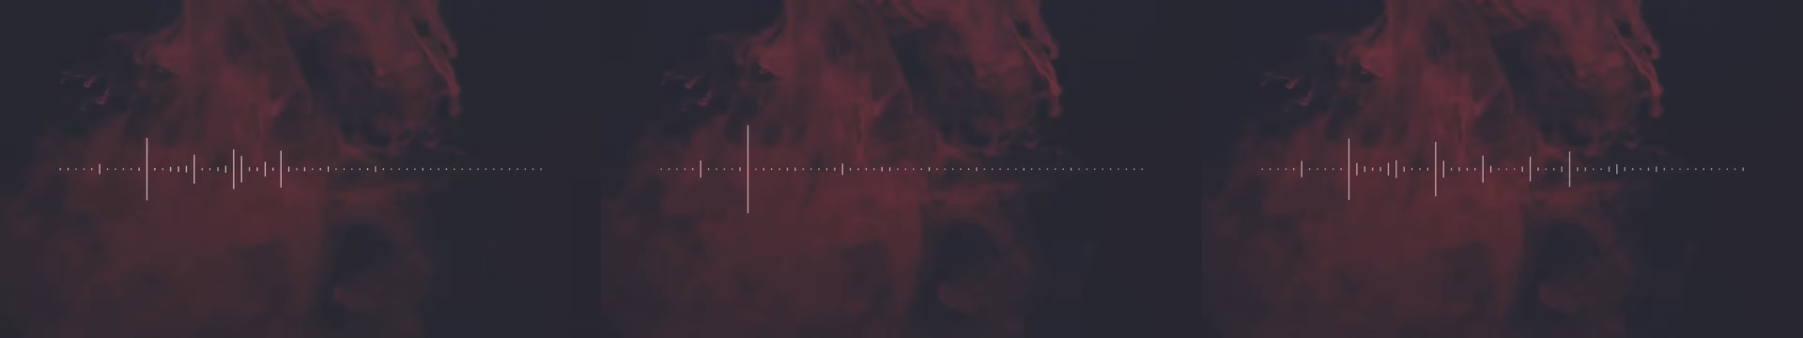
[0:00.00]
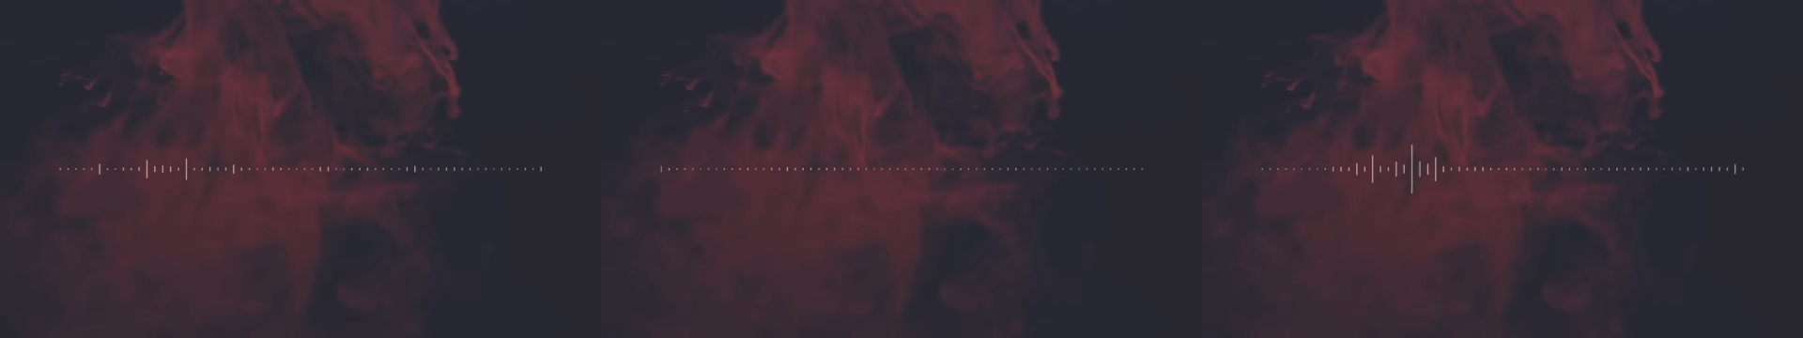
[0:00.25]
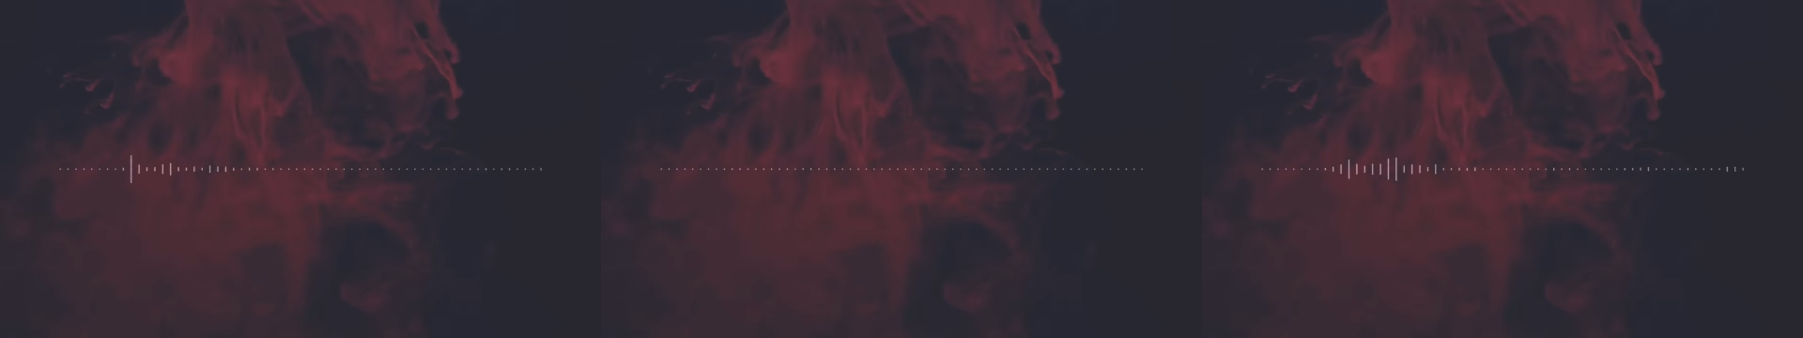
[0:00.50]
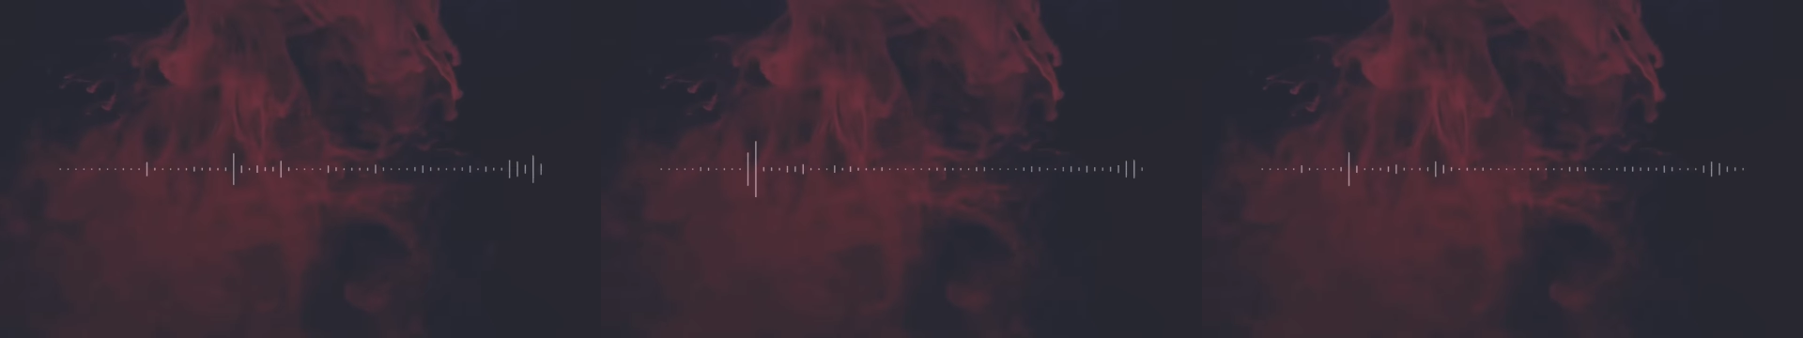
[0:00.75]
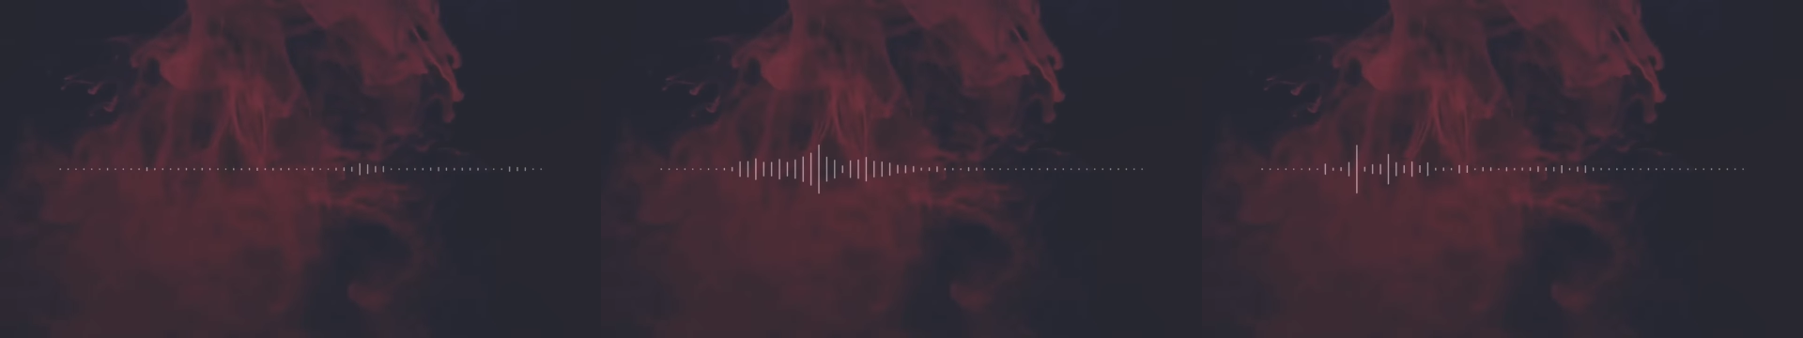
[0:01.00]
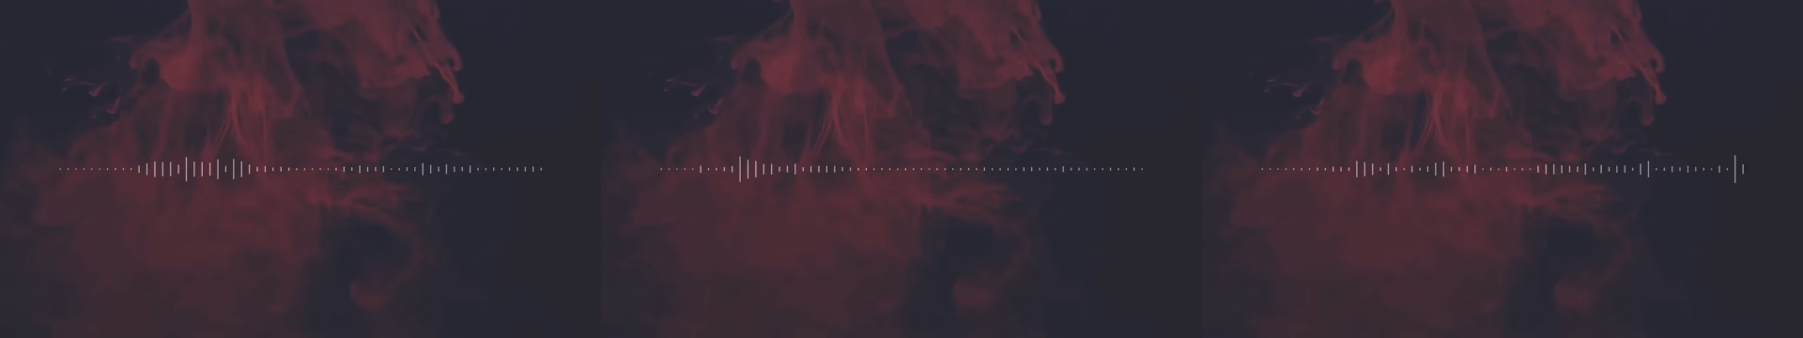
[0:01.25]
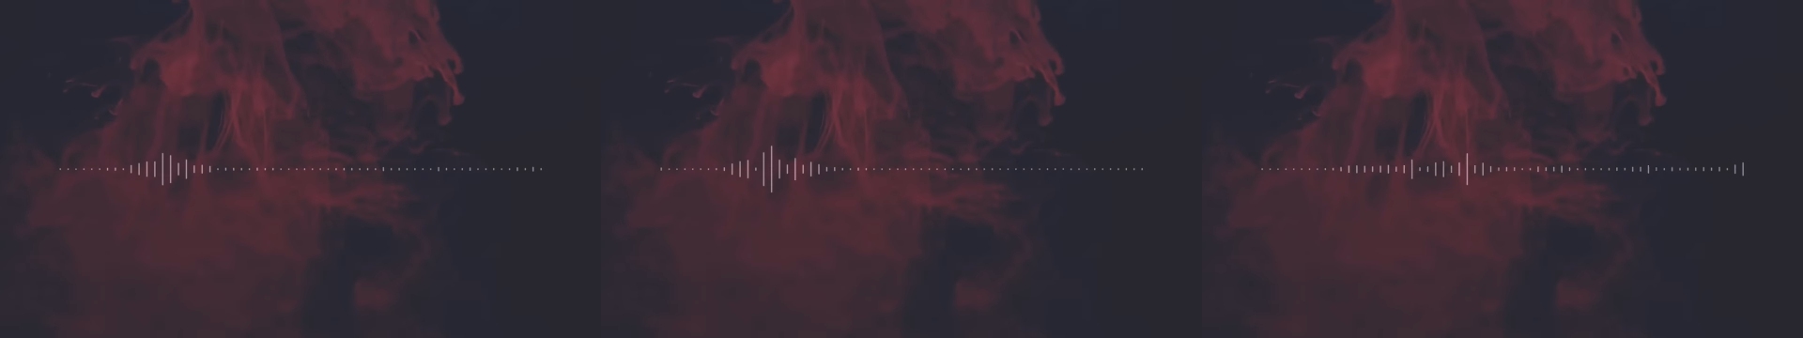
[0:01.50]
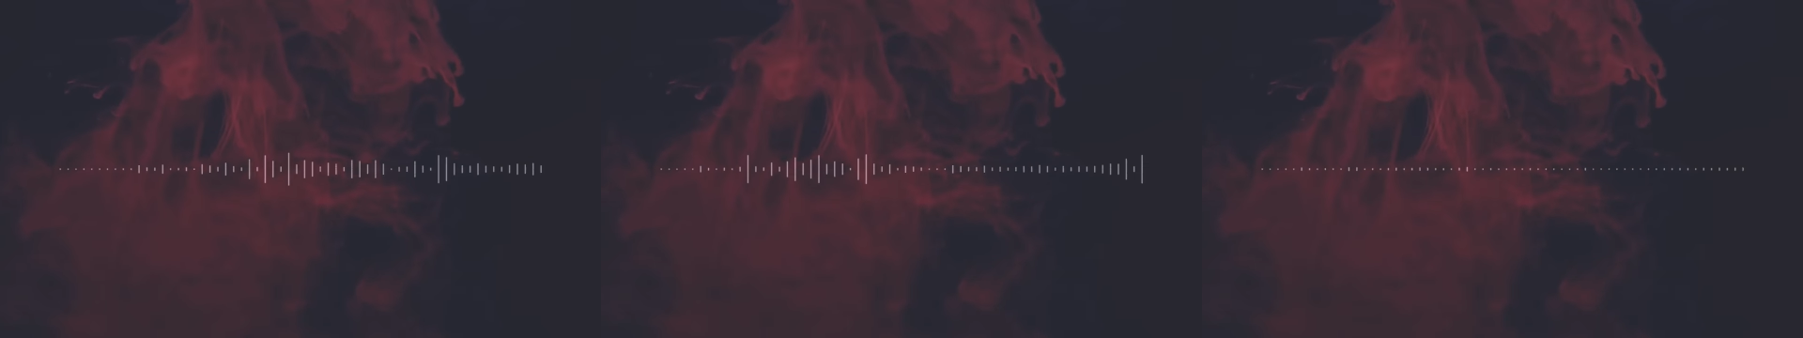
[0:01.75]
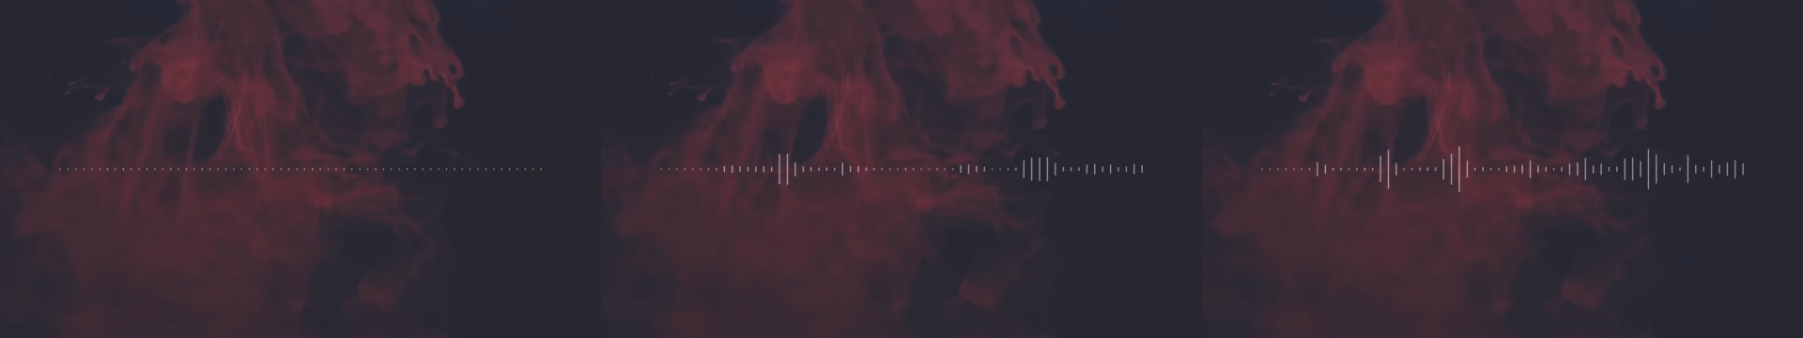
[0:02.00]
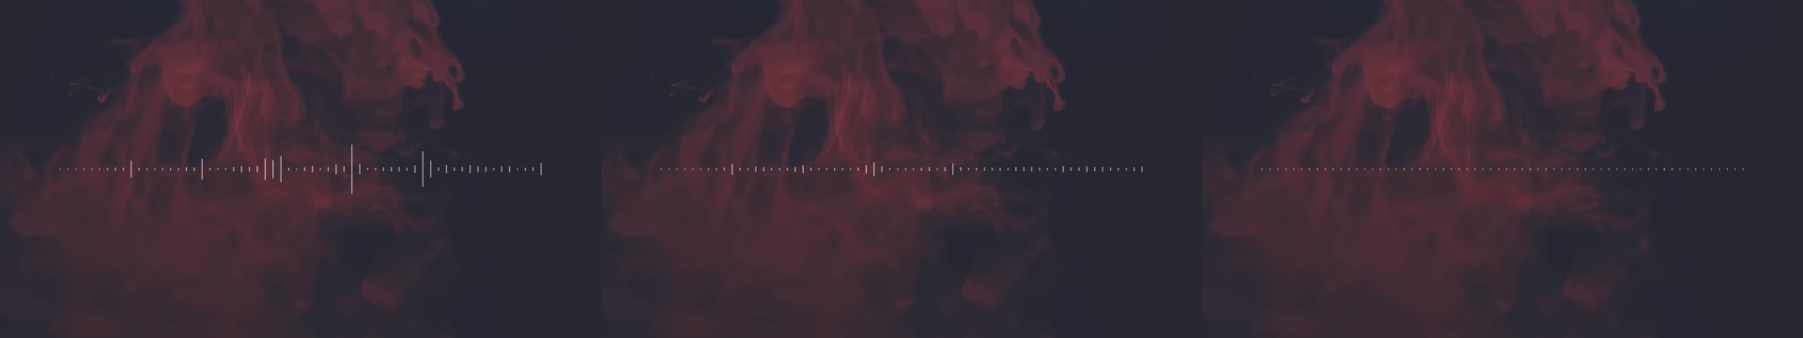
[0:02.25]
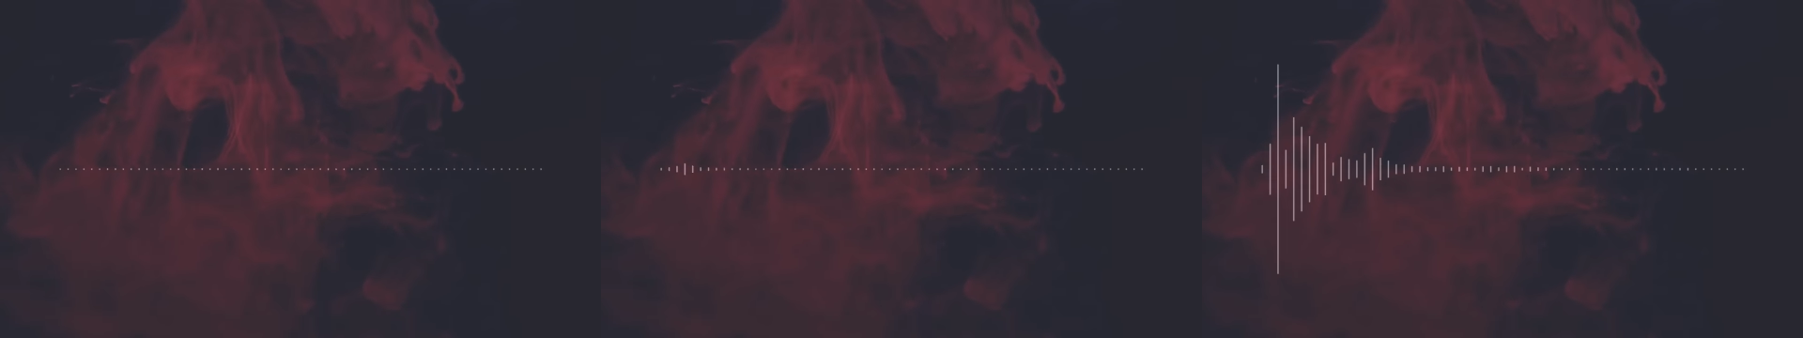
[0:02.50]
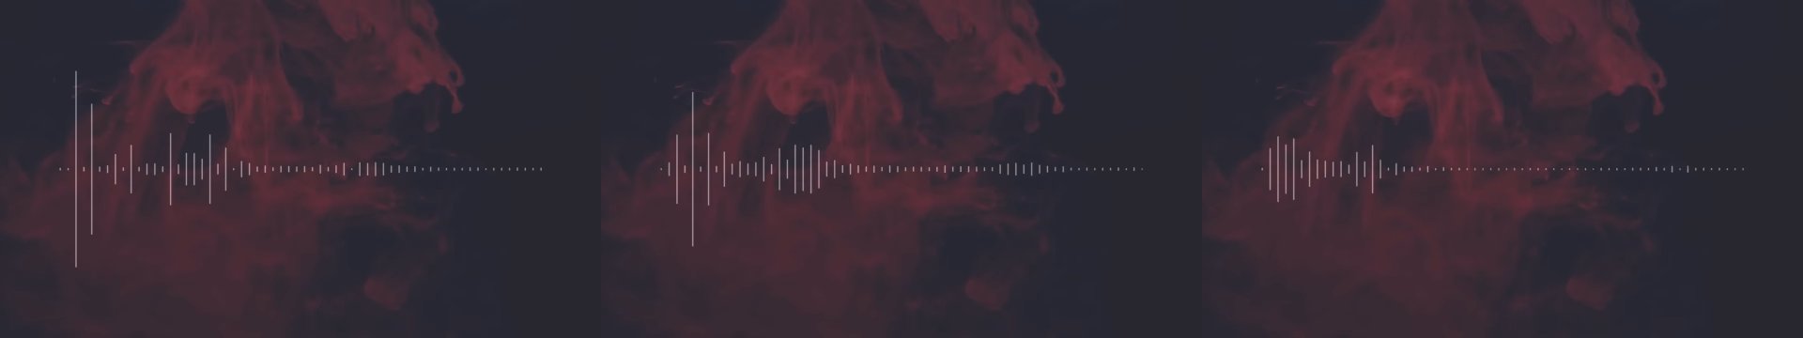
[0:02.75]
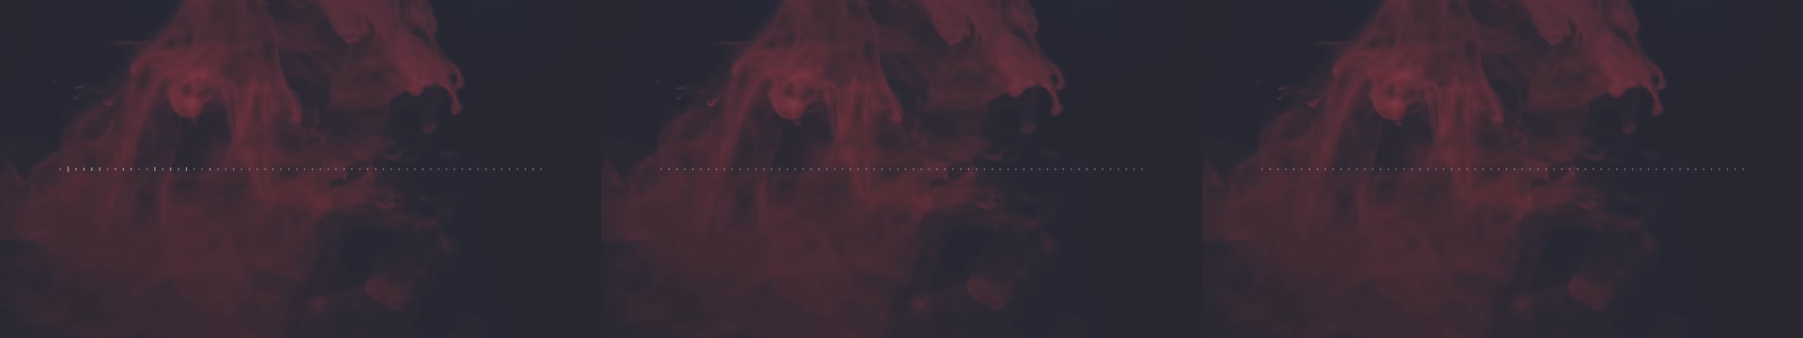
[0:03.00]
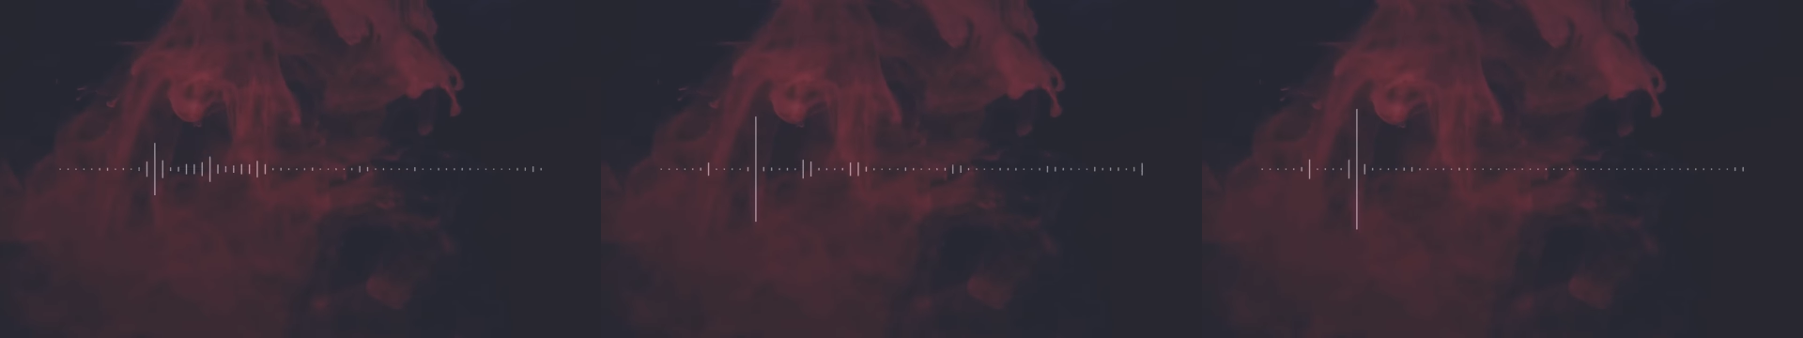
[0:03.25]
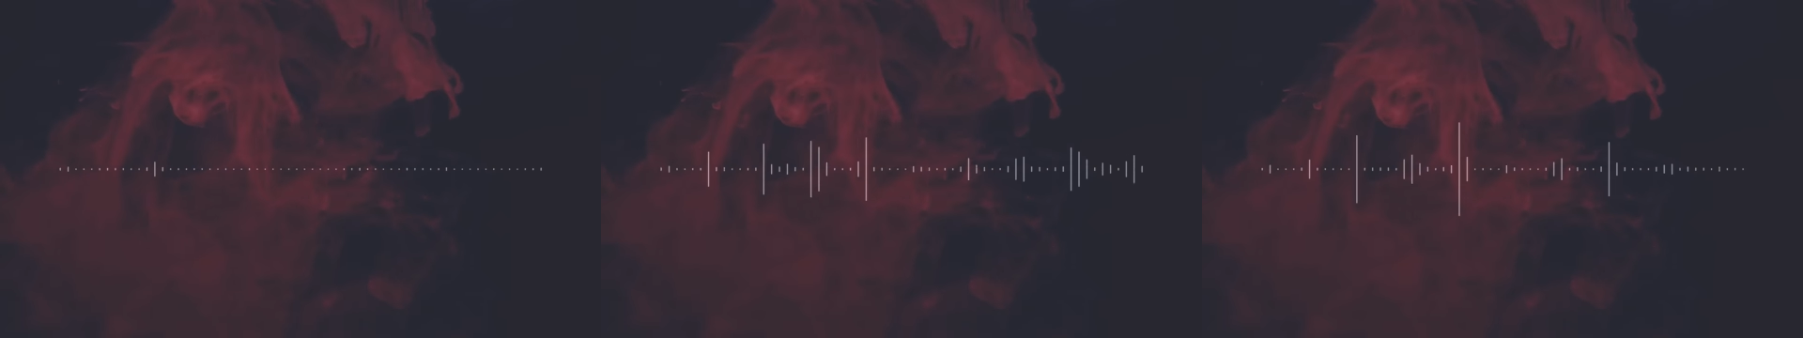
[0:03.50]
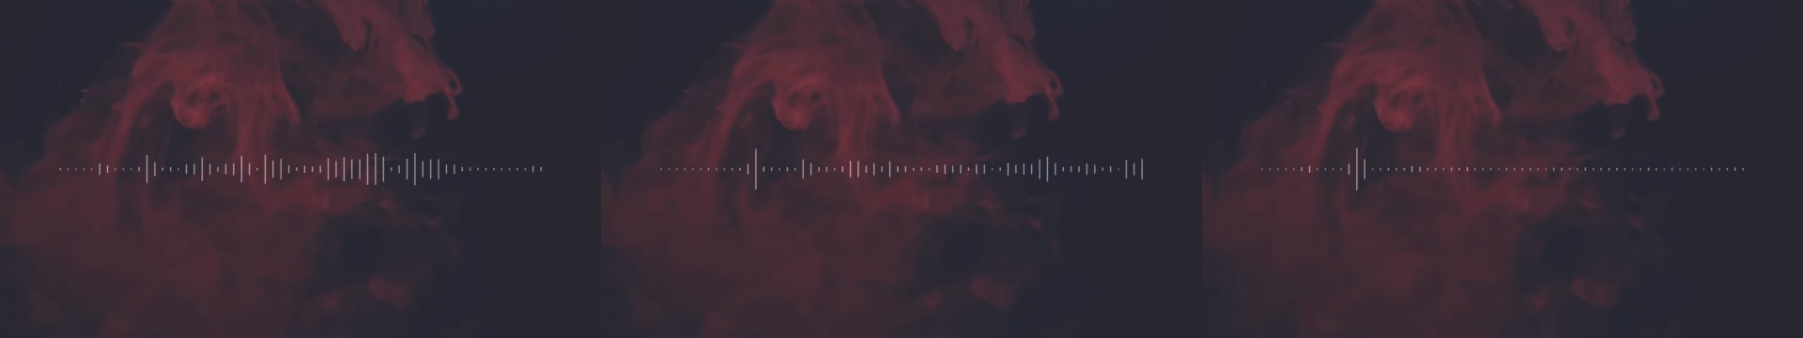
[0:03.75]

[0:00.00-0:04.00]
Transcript: [unreadable: no face in view]